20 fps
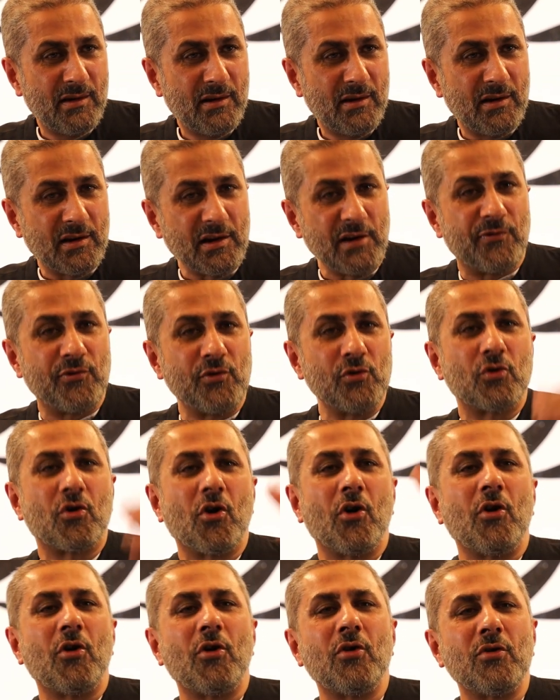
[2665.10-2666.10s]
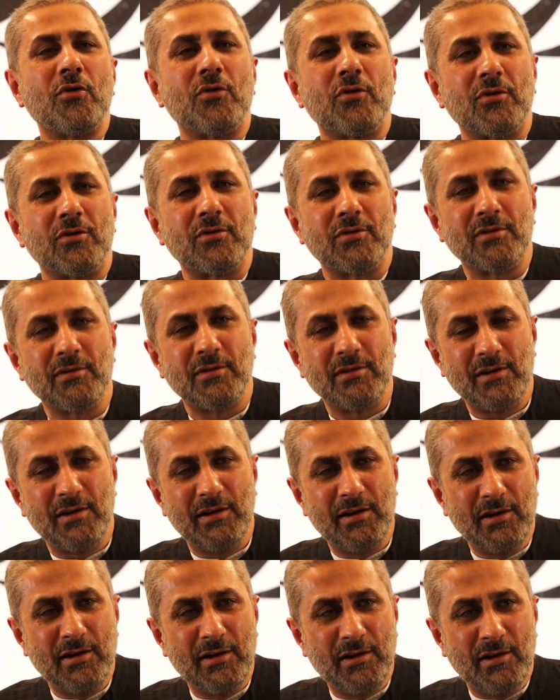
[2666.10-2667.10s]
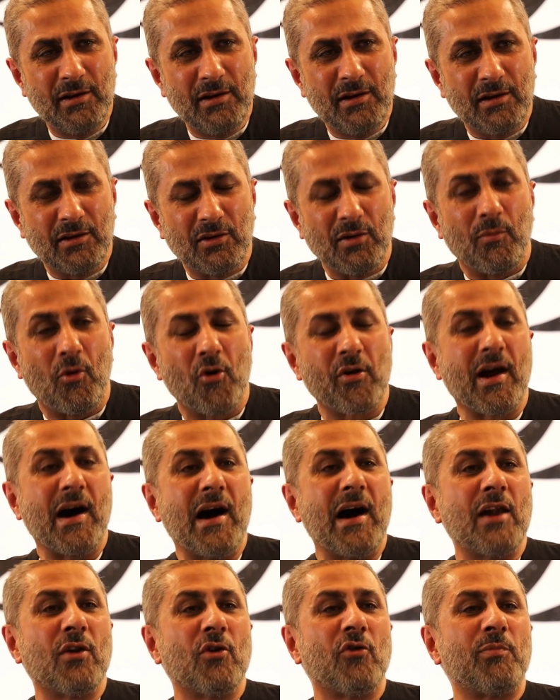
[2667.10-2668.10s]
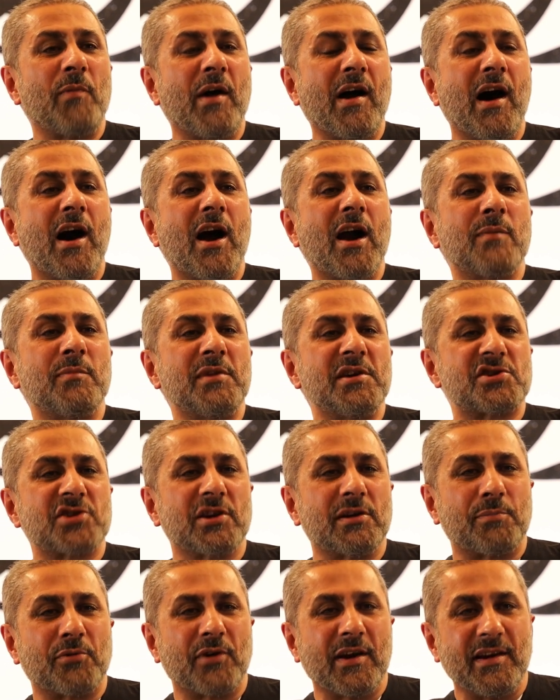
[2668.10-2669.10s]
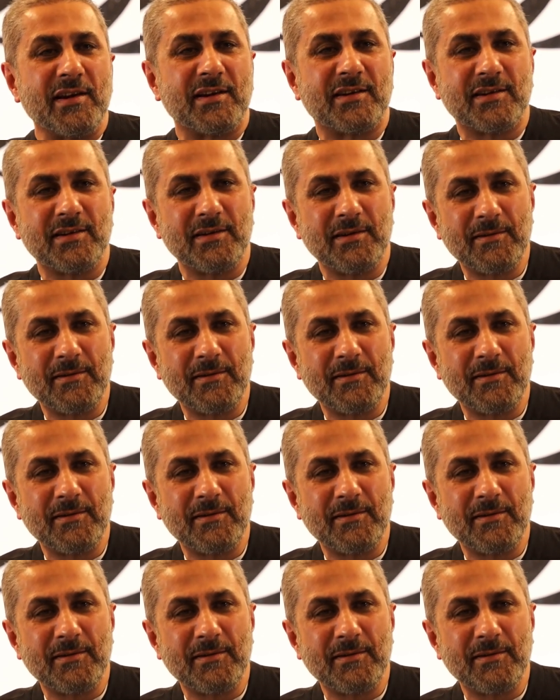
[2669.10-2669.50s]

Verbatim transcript: If you go, the morale of my army shall break.